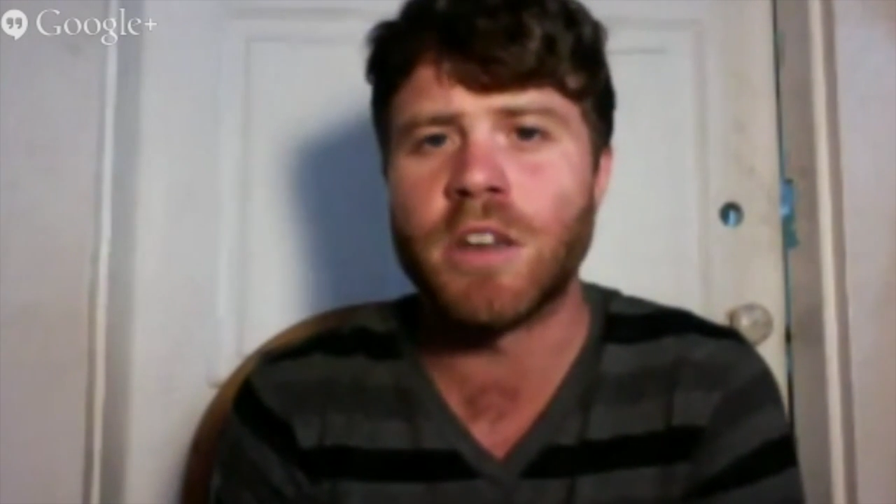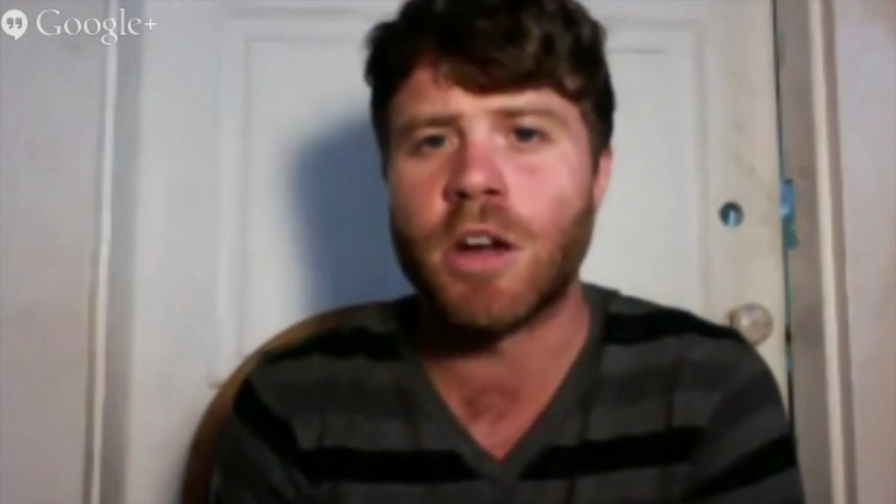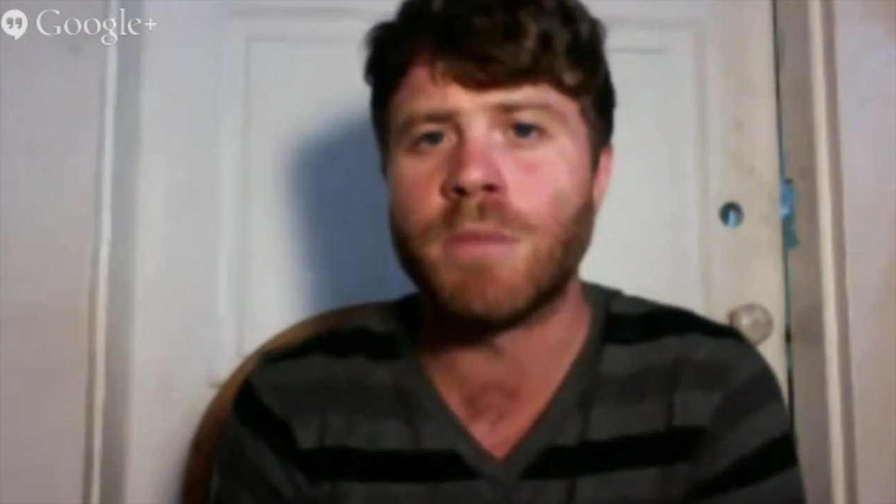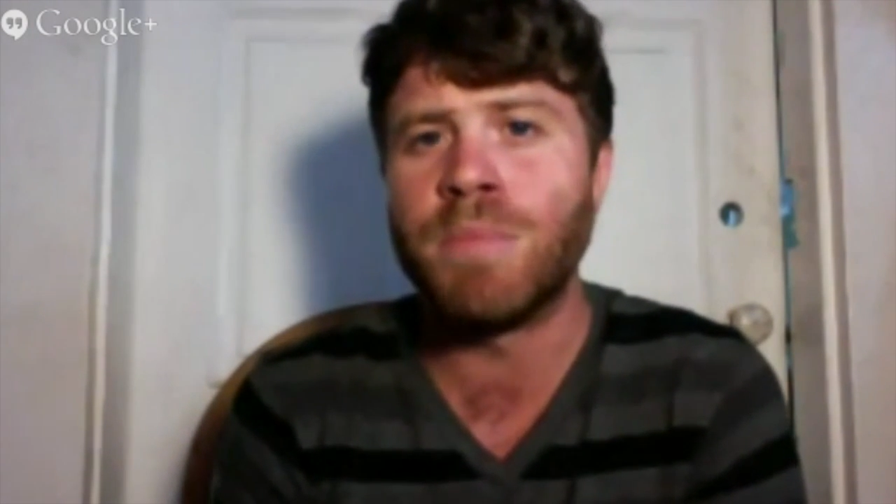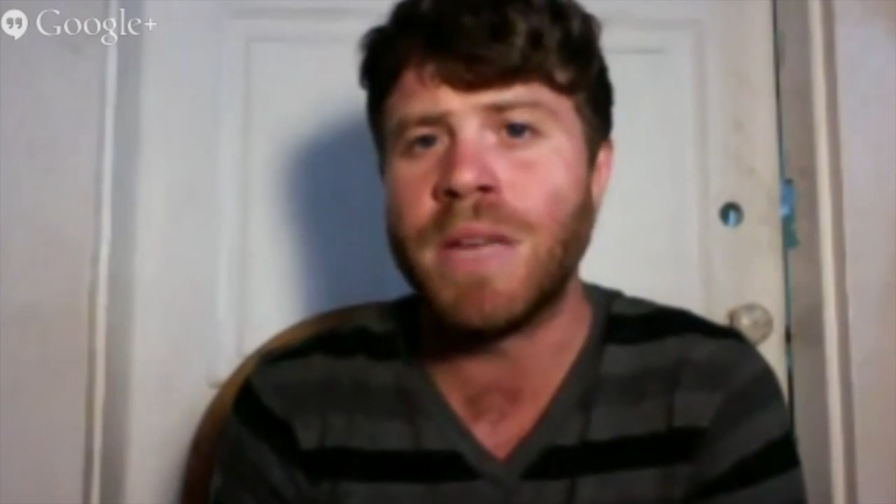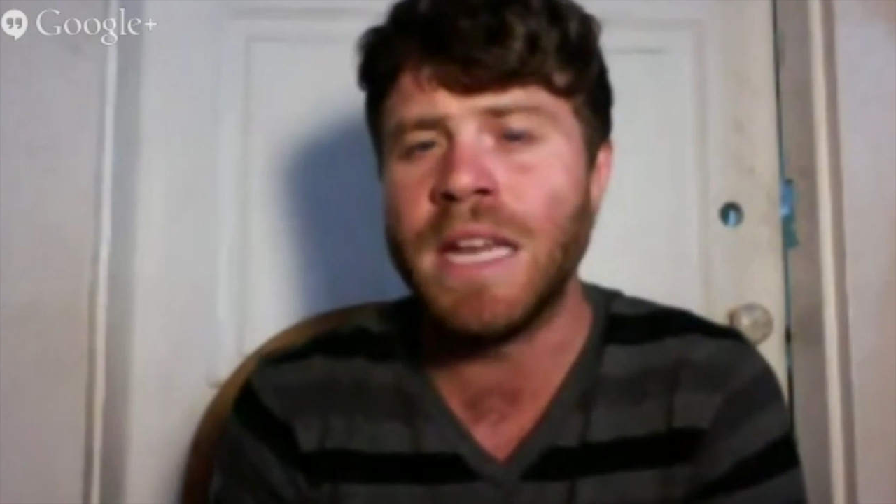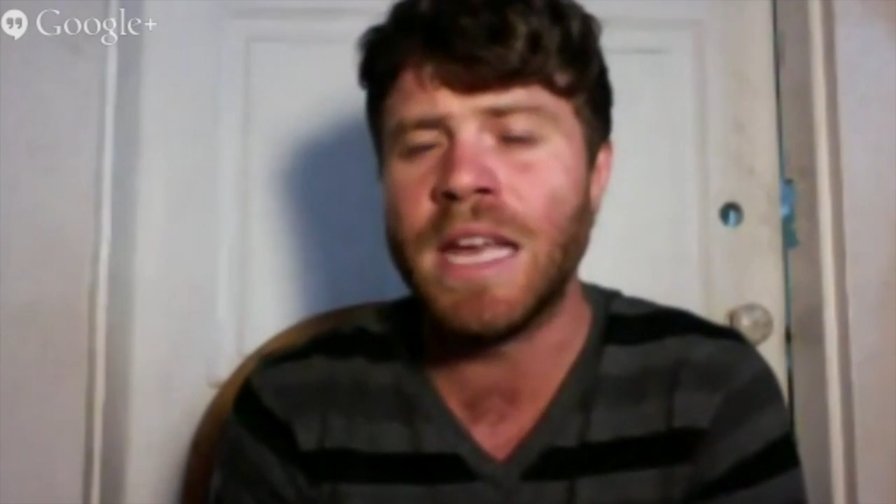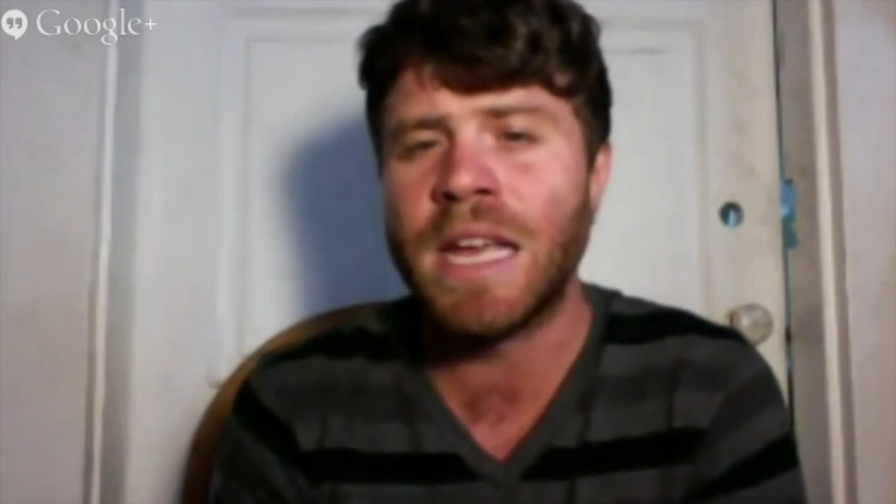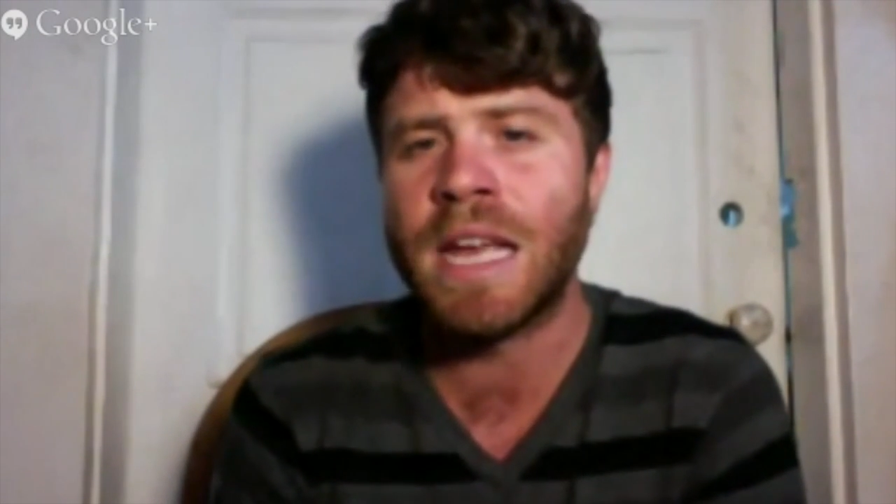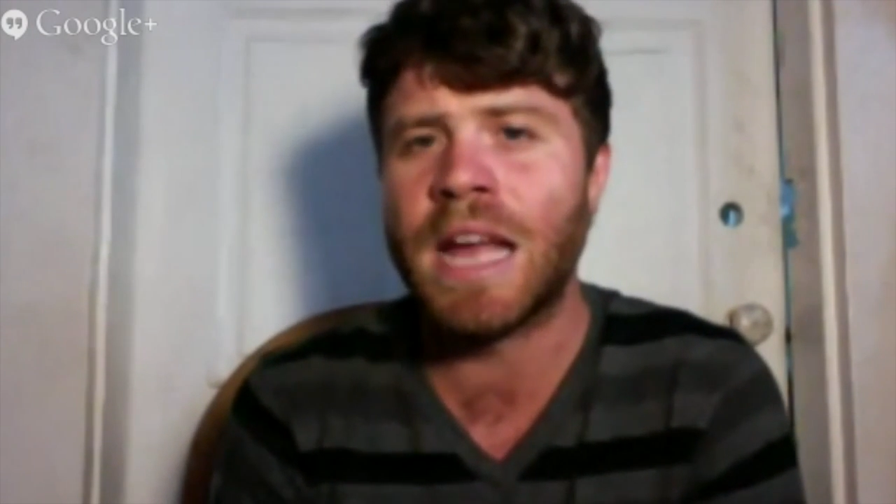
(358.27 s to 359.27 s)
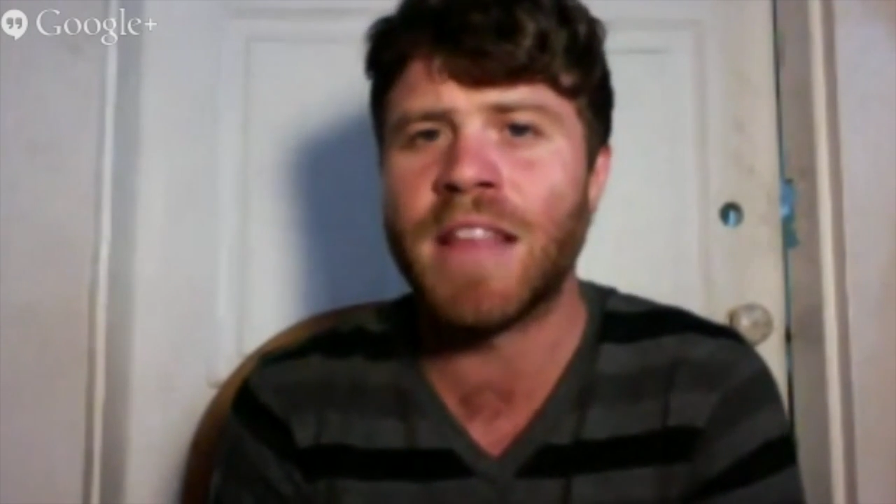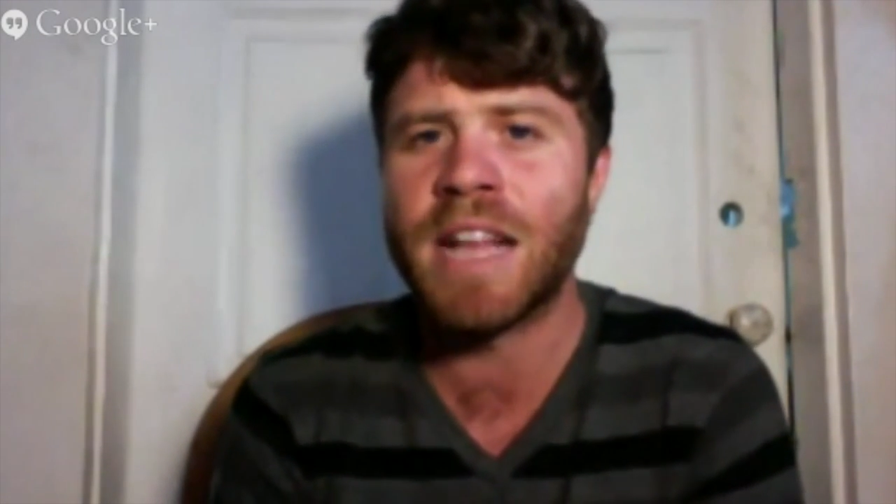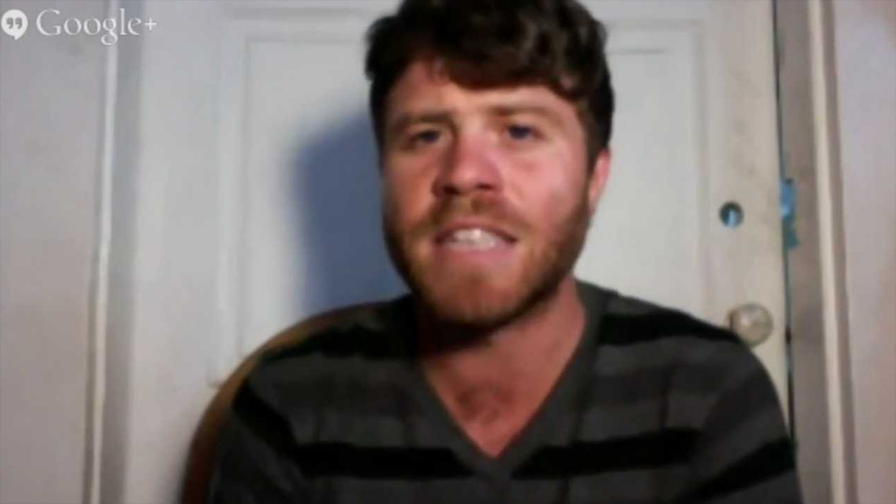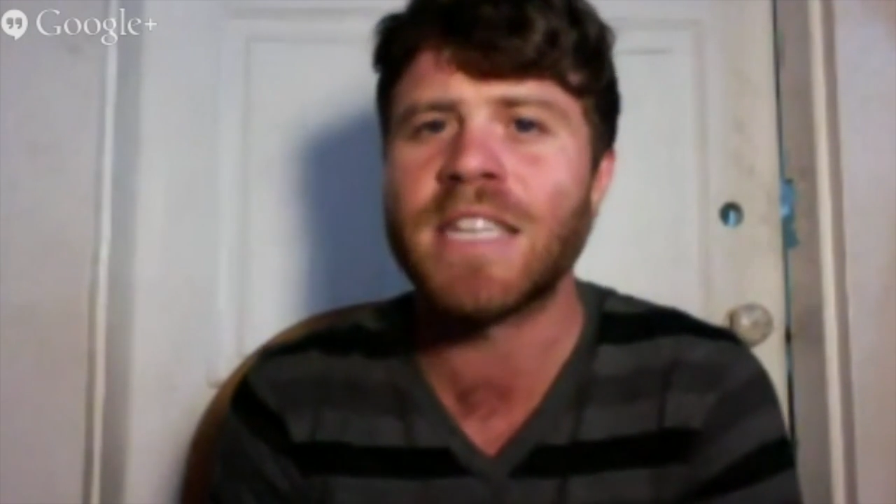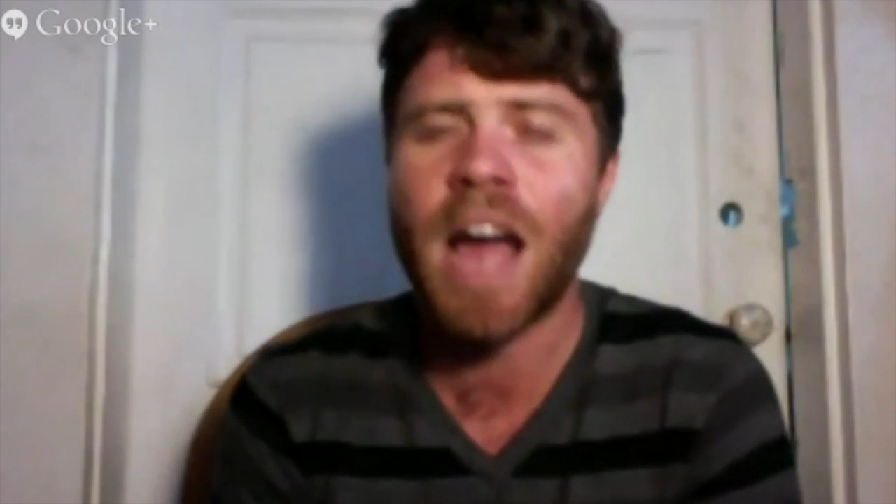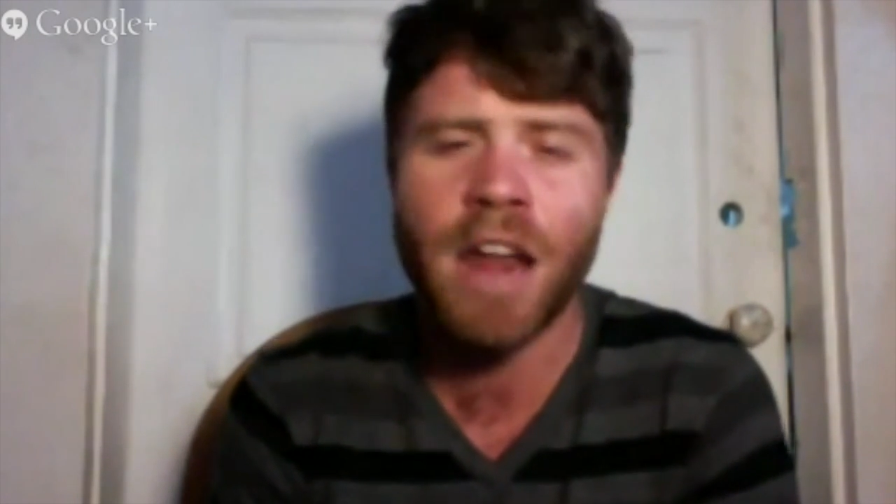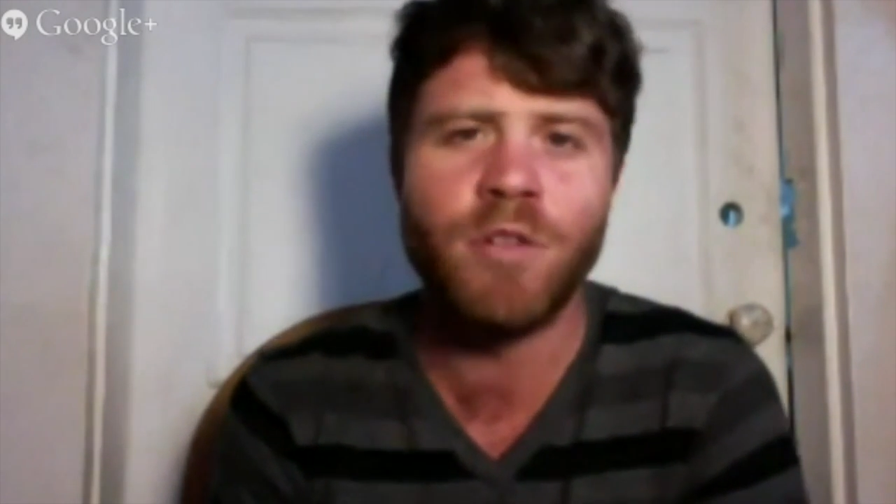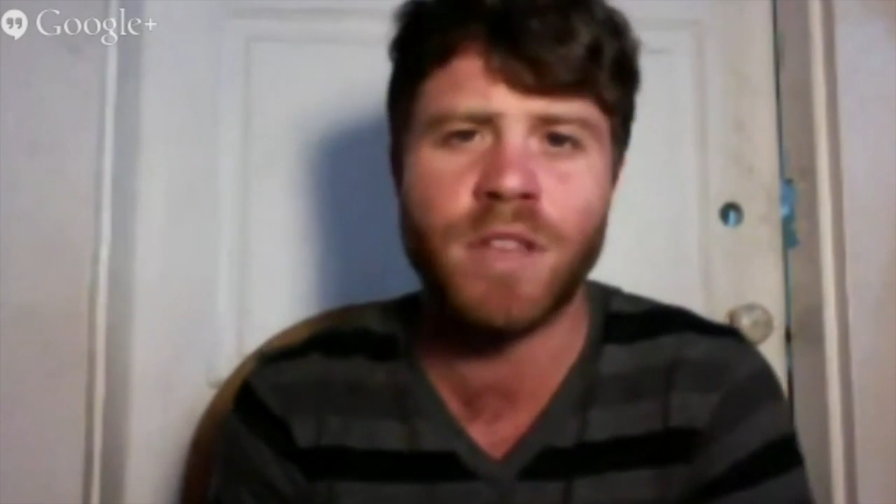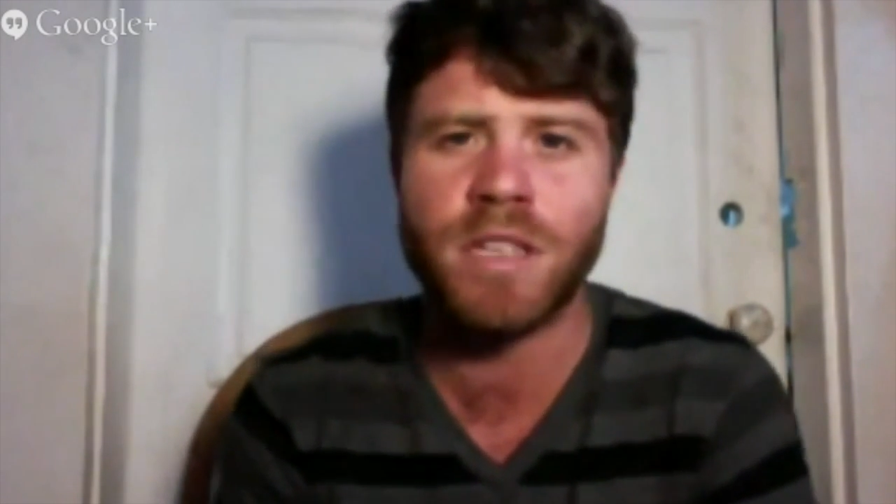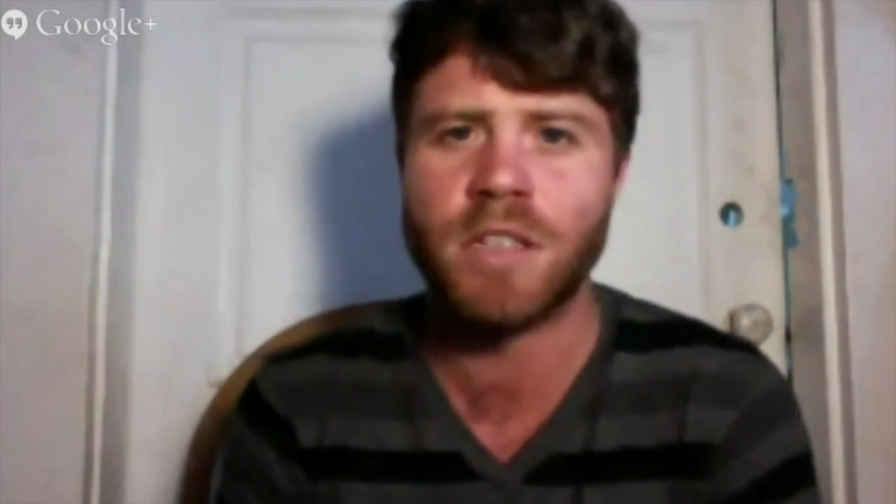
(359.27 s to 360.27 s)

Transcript: start competing, and that's kind of what